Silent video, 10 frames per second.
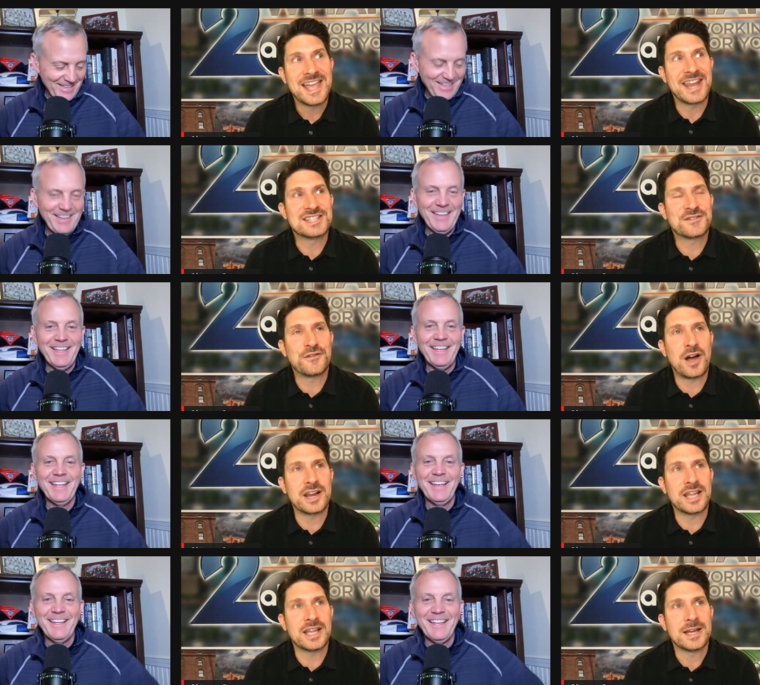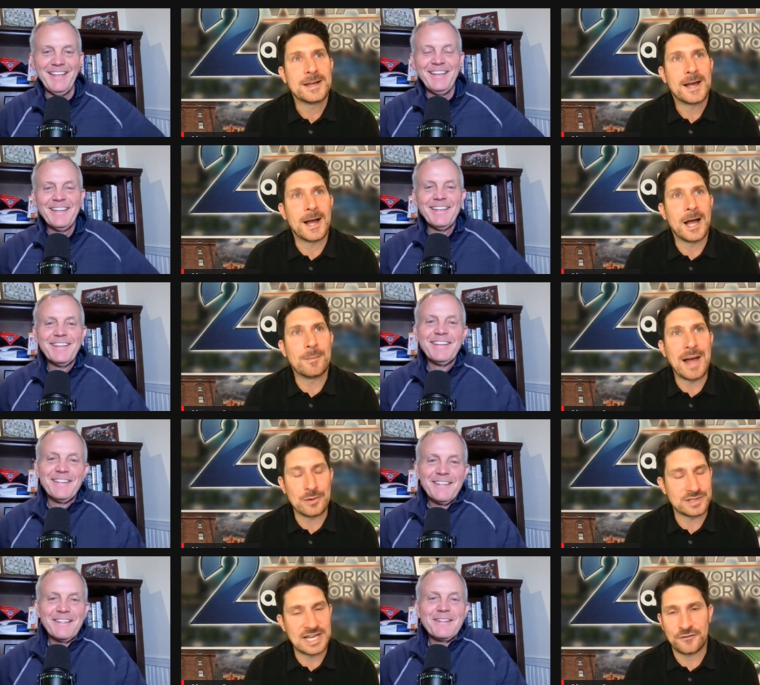Speaker 1: And it's funny, um, I
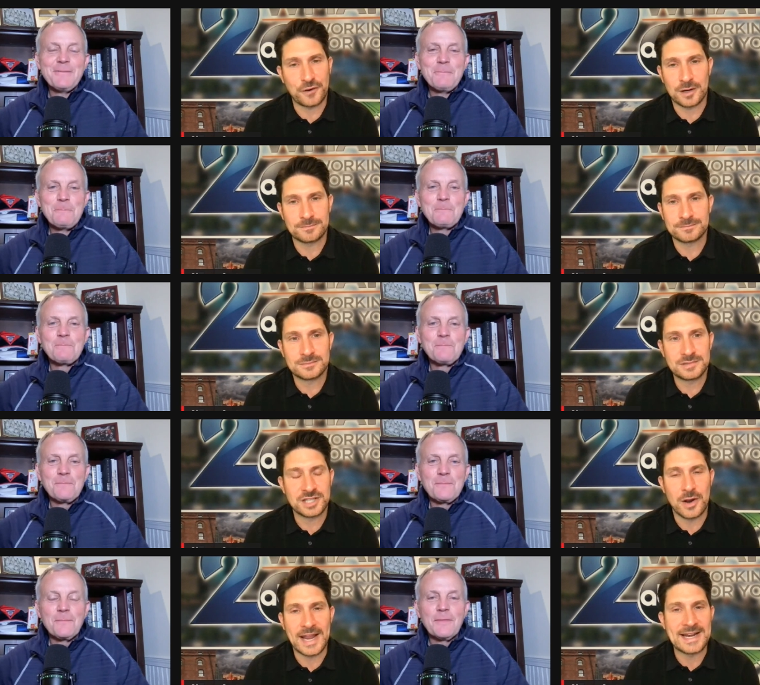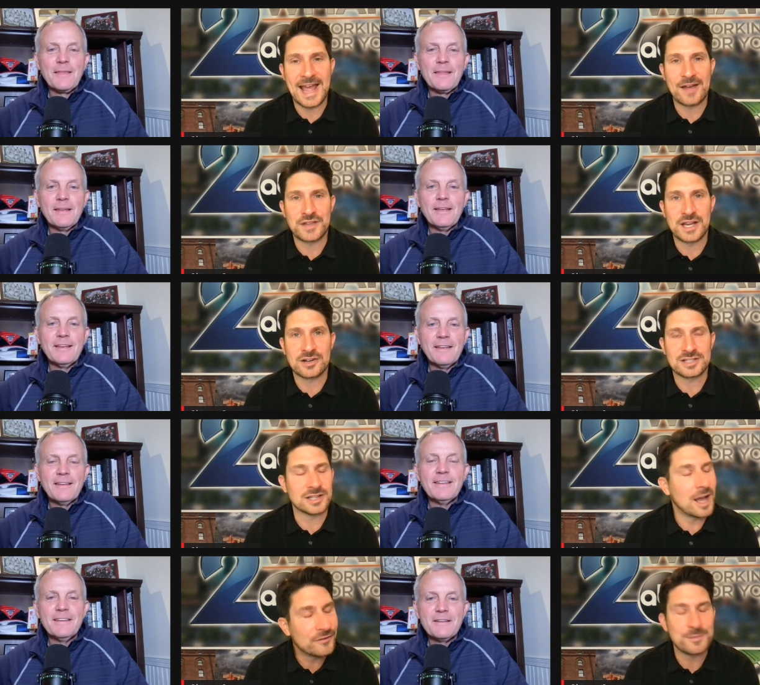was there for, you know, eight and a half years,
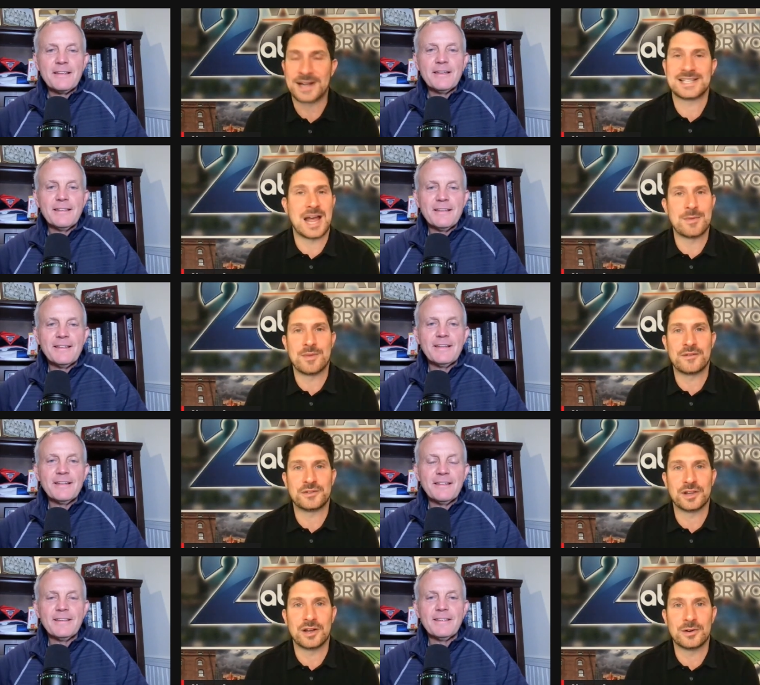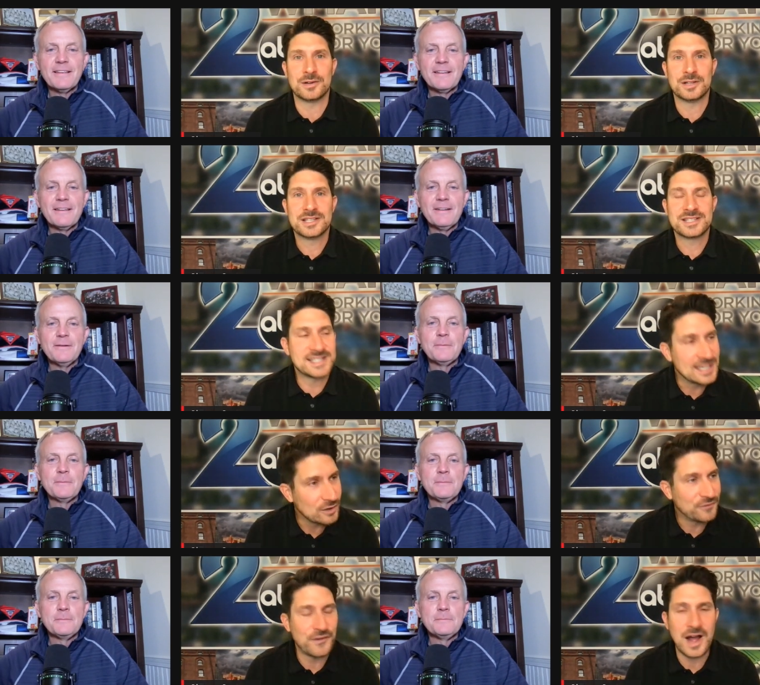loved my time in Buffalo, still
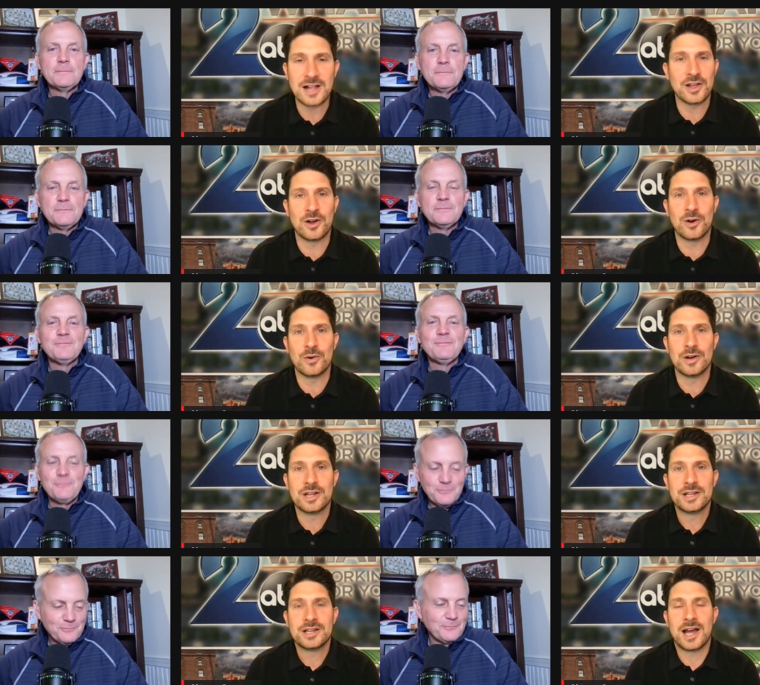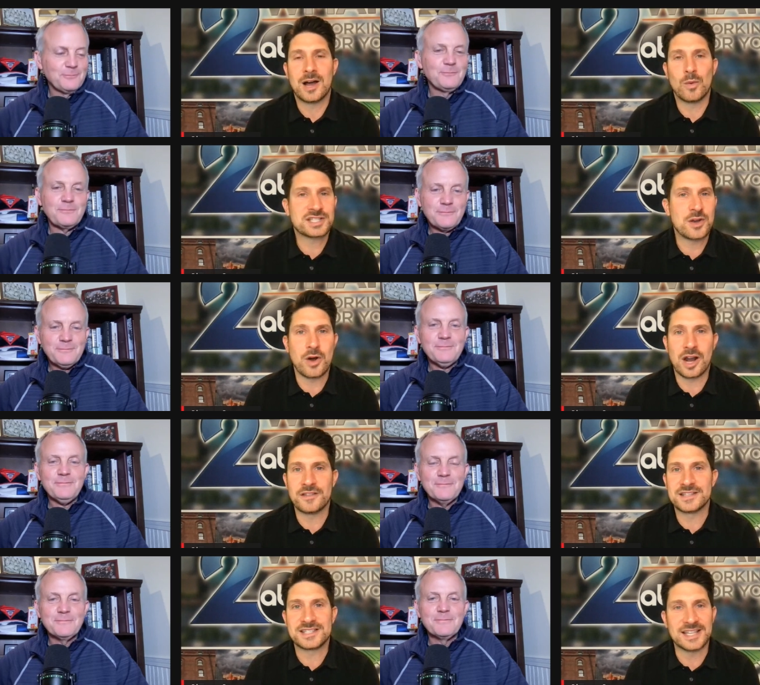follow uh, what's going on in
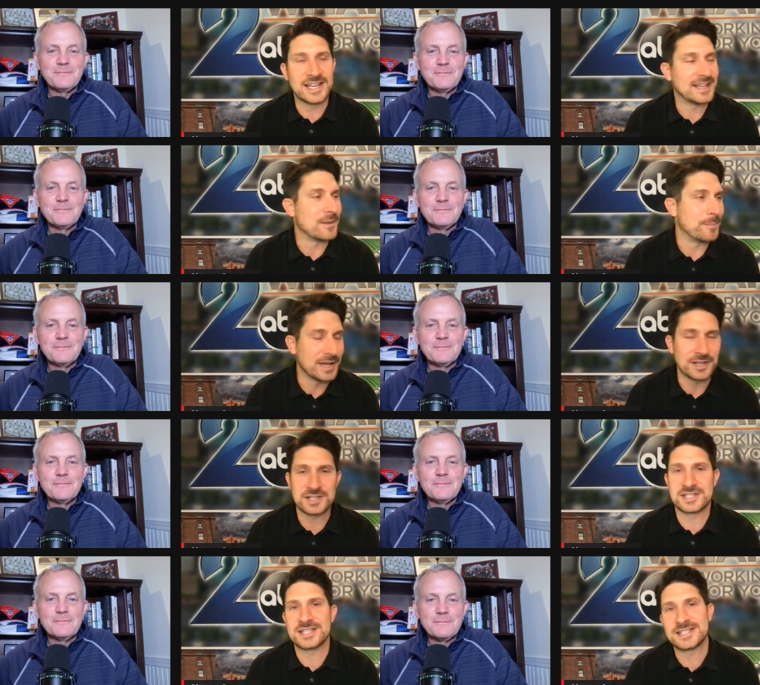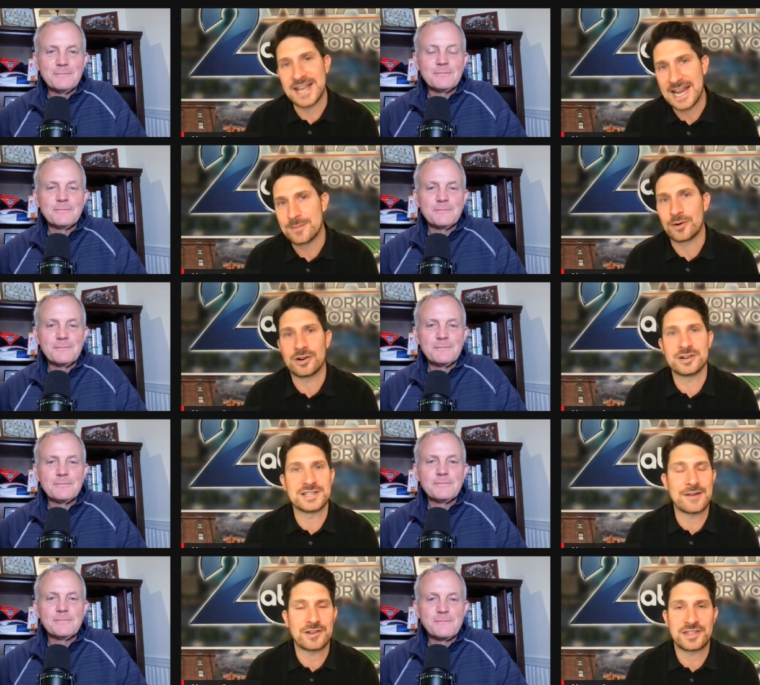the city, the Bills, the Sabres,
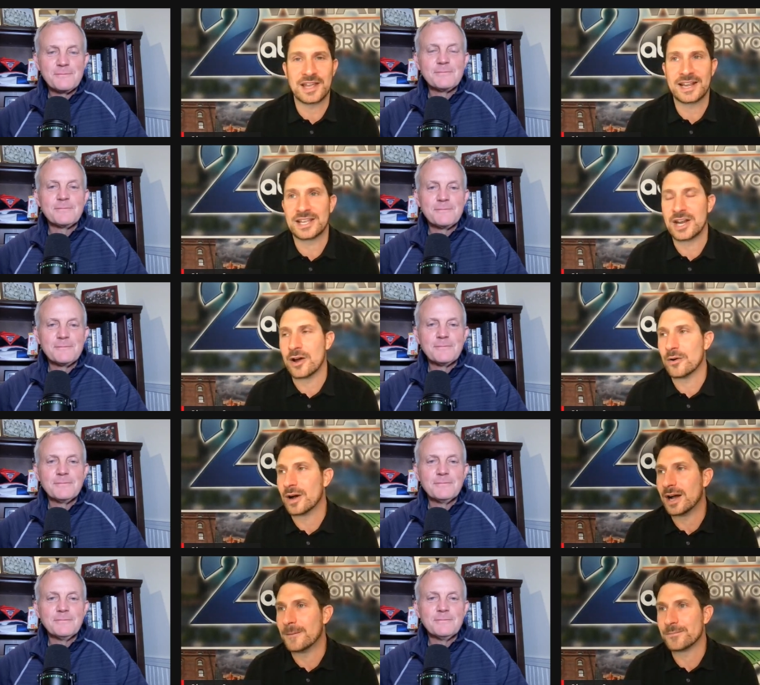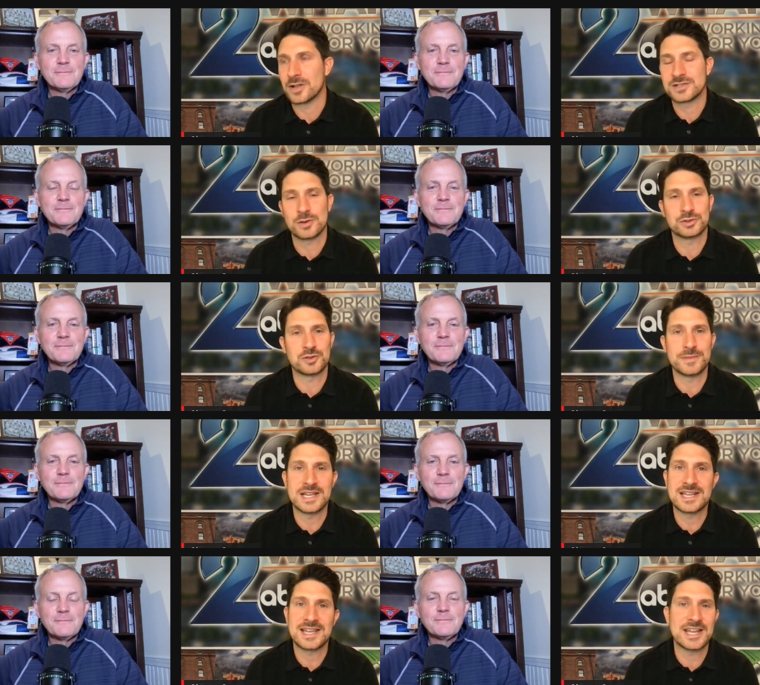everything. You know, um, on social
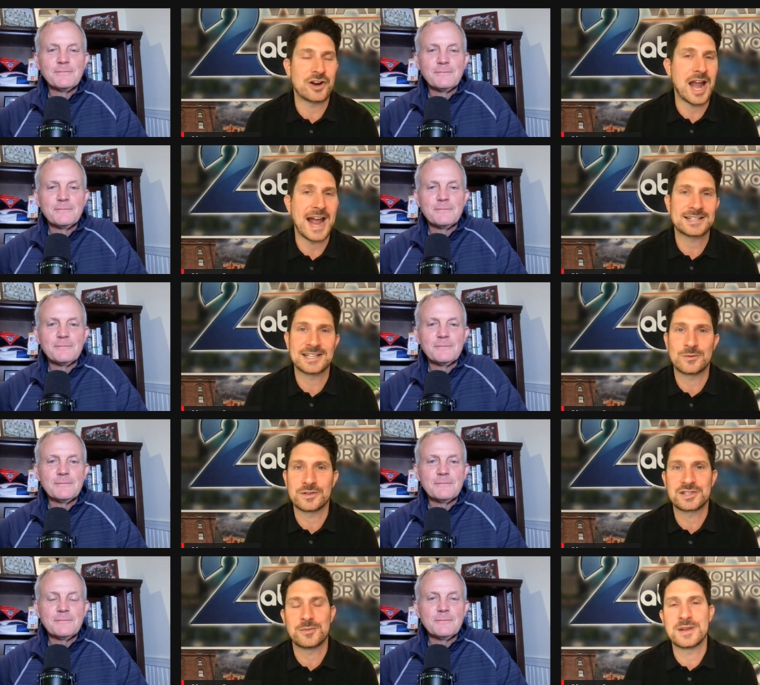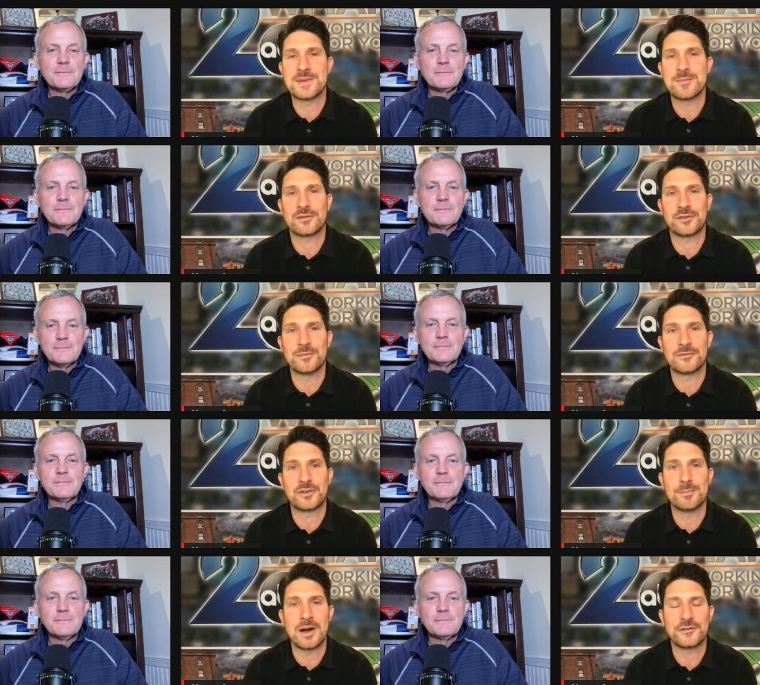media, interacting with so many people from
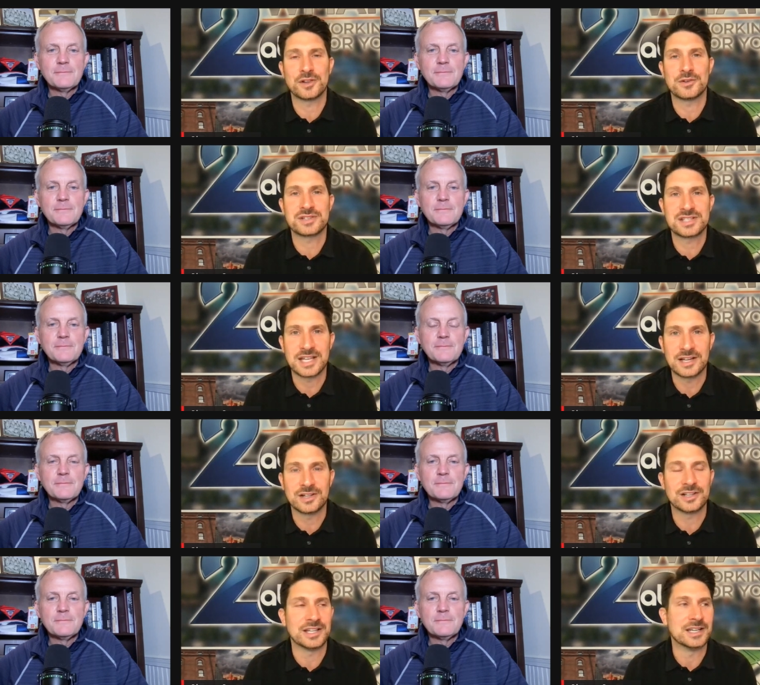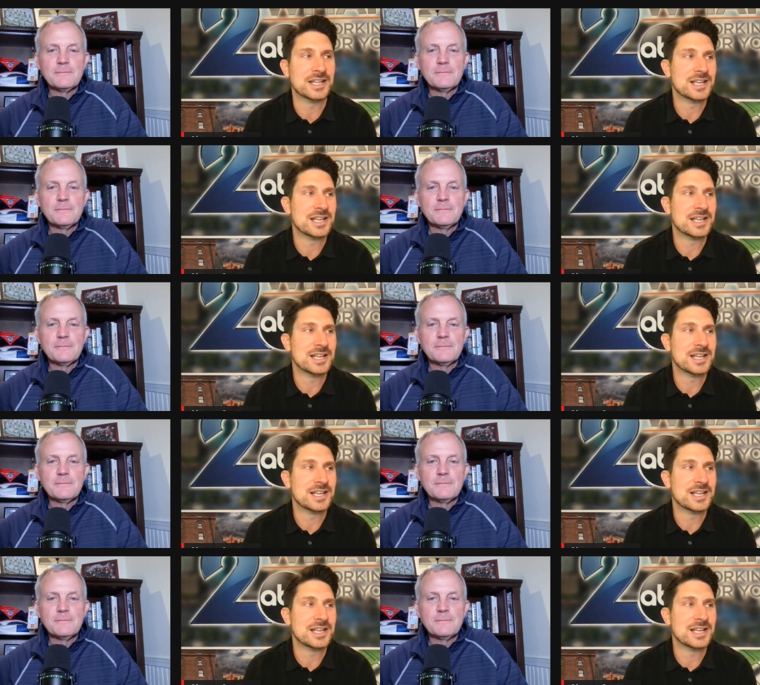from Buffalo still, and